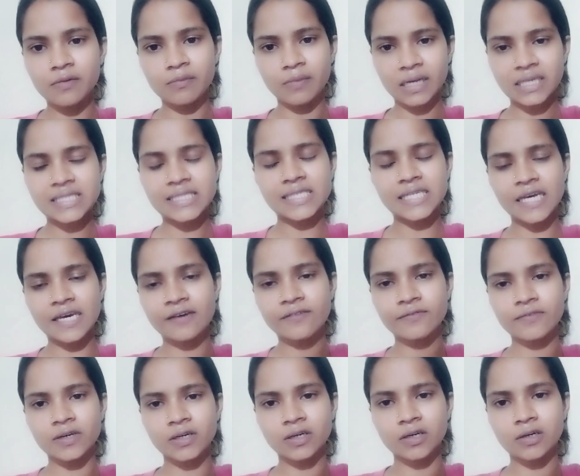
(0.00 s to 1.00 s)
must
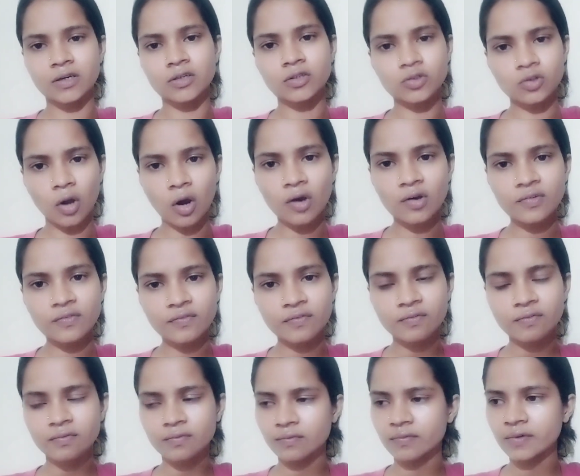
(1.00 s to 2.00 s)
have wrong
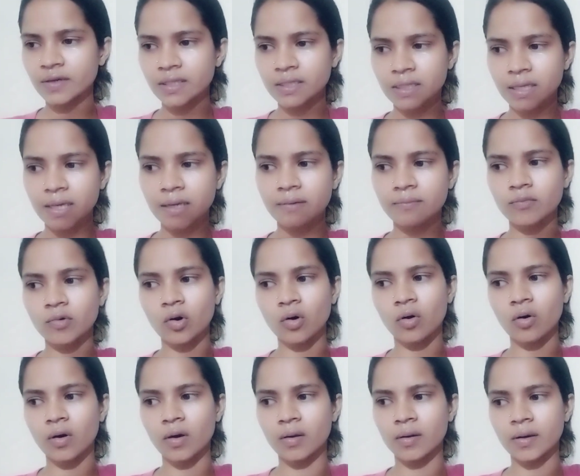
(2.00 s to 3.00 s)
with him
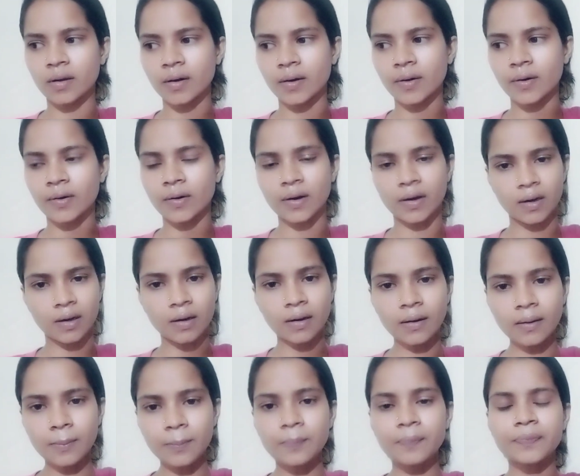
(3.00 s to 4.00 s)
or
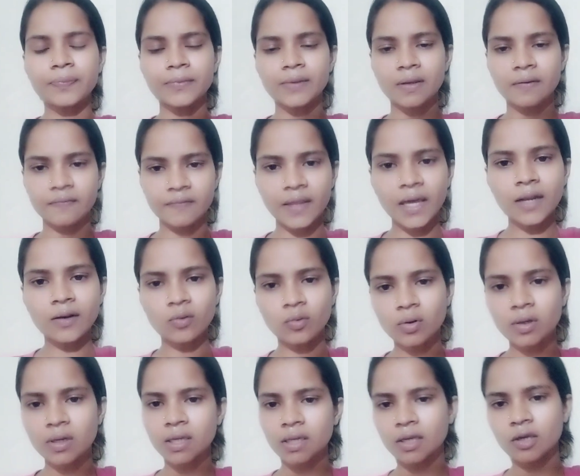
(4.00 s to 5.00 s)
her, then
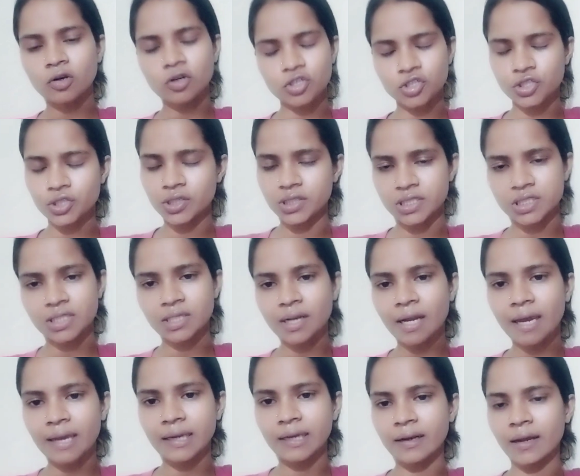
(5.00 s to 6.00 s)
only he or she is
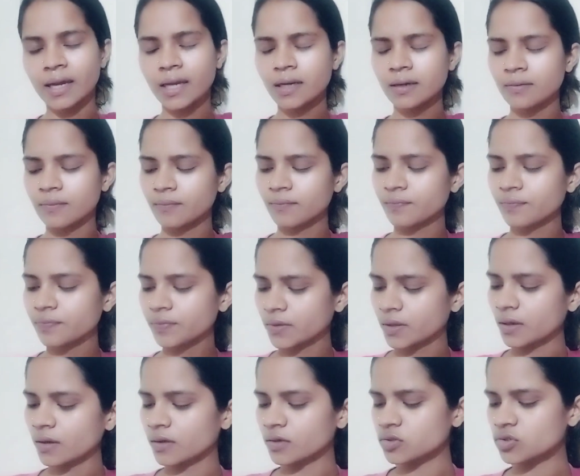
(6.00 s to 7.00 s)
crying, right?
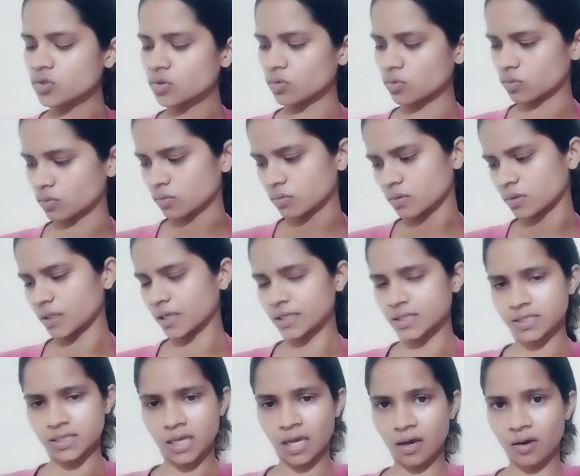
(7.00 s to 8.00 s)
So
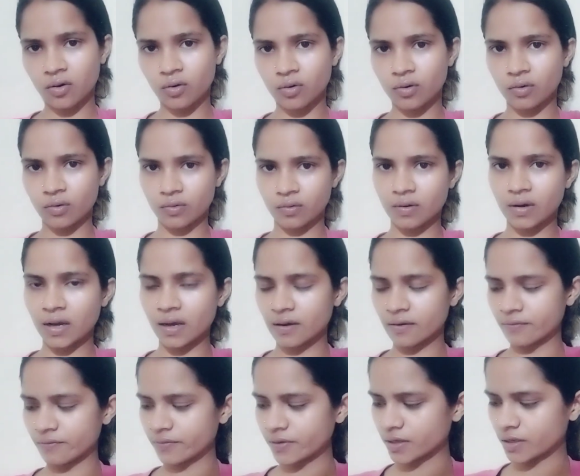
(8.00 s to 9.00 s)
that's how
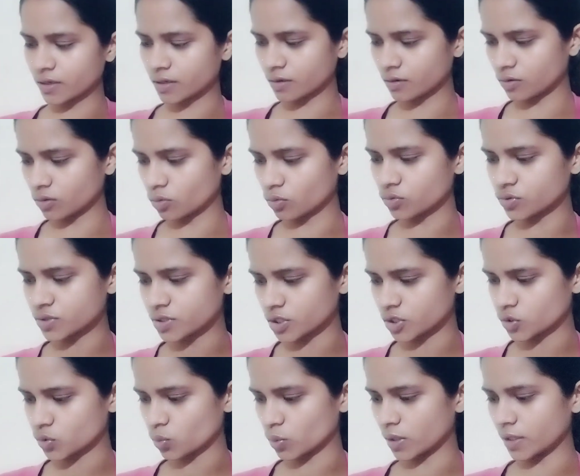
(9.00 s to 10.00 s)
we can use
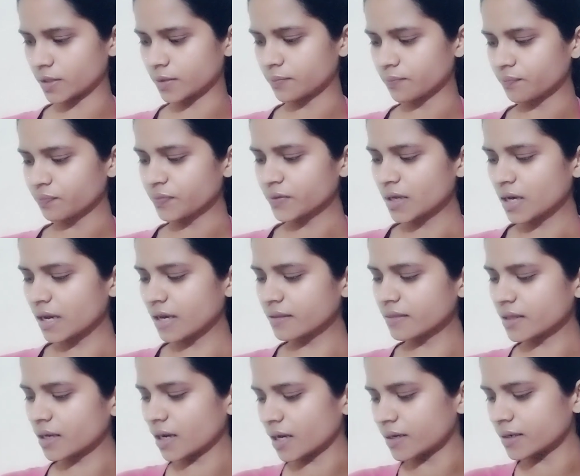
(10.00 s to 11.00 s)
this word.
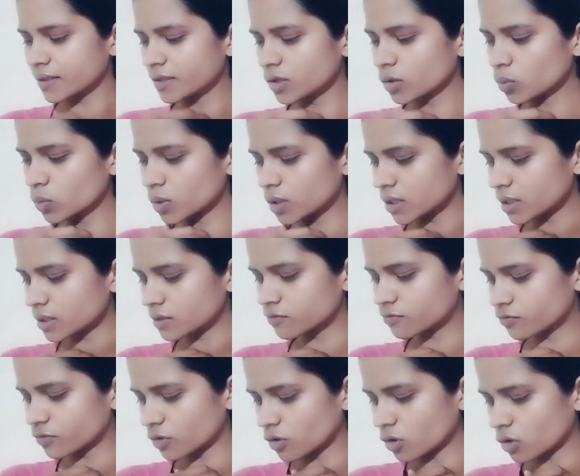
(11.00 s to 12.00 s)
And the another word
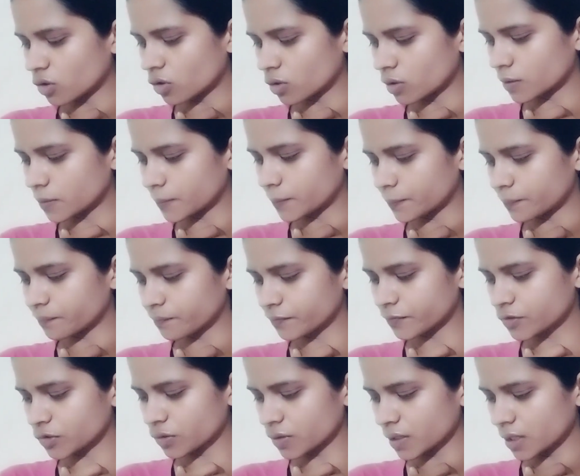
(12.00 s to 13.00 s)
for
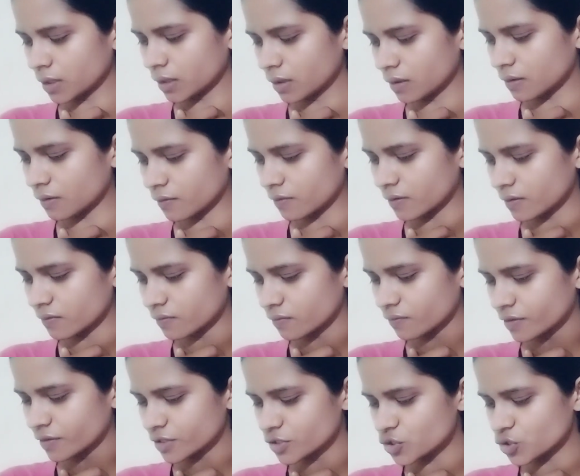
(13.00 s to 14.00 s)
today,
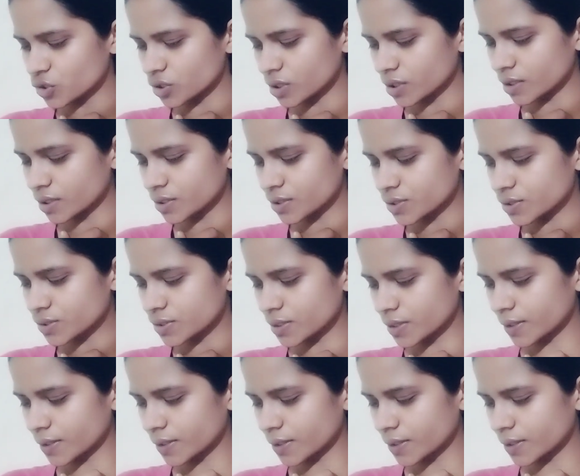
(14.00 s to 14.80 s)
which is